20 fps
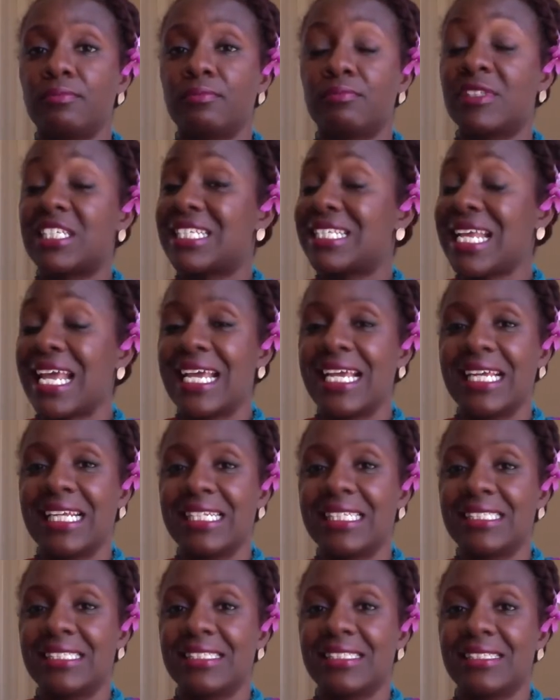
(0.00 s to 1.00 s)
Just saying.
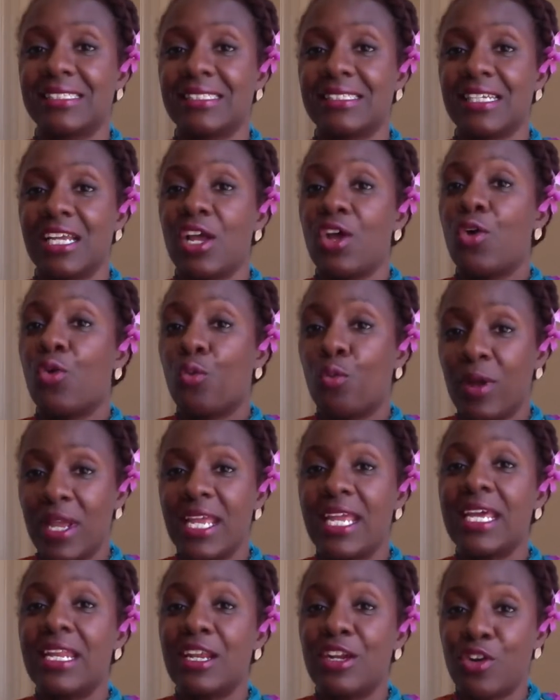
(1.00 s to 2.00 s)
We
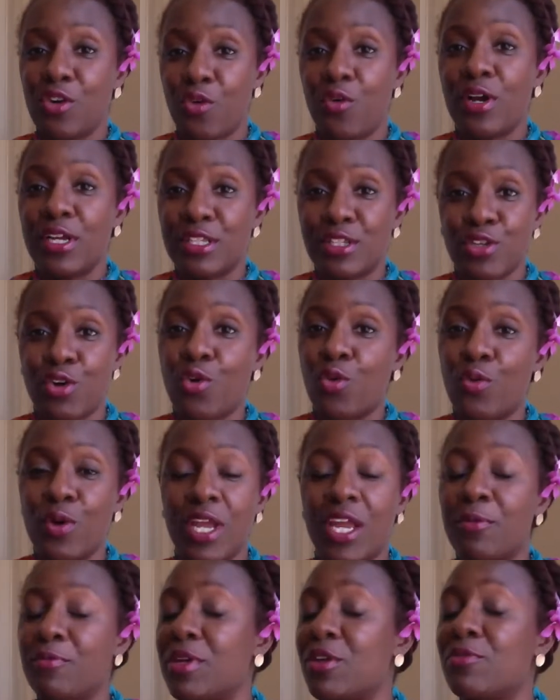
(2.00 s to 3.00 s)
get annoyed so
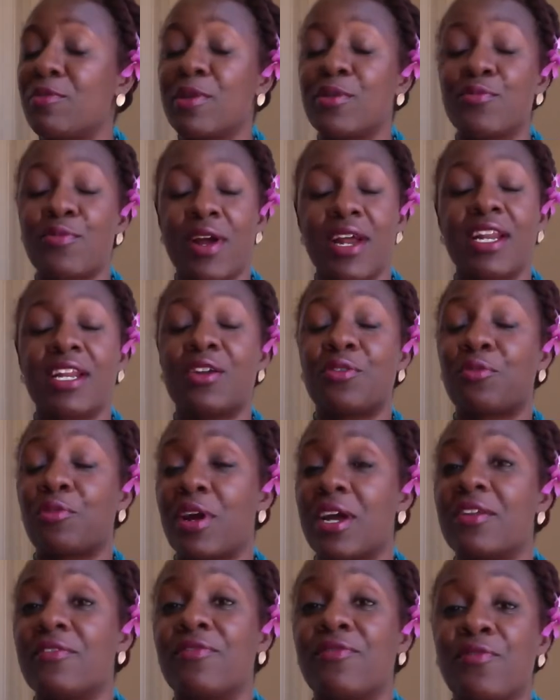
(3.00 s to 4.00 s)
quick and we be ready to
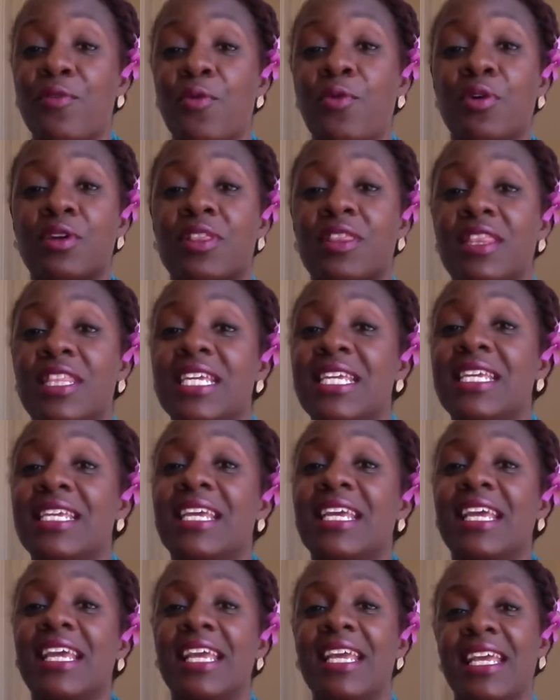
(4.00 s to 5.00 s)
run for the
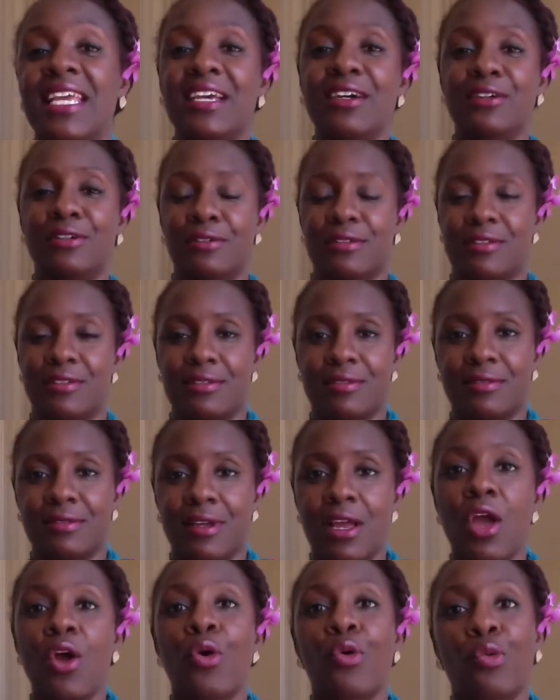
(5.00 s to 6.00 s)
heels,
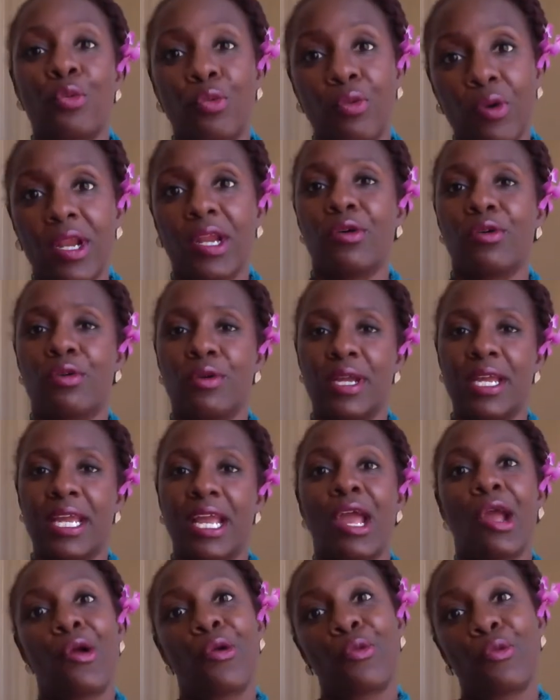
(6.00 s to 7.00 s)
Real quick.
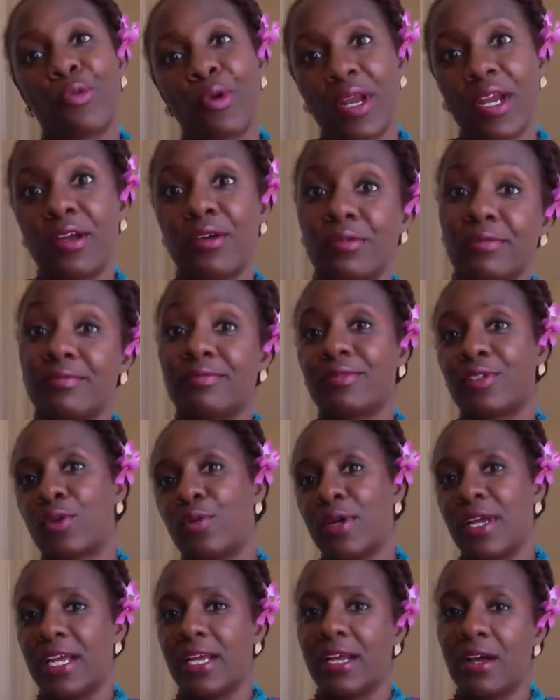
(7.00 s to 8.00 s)
Real
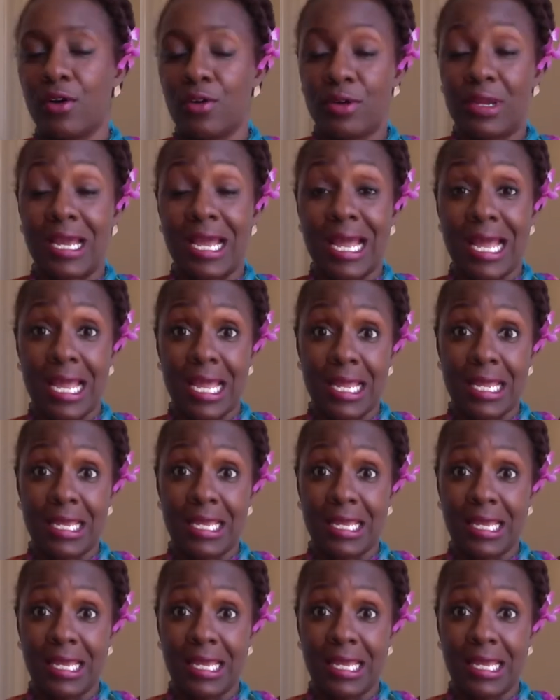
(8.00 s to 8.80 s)
quick. Okay?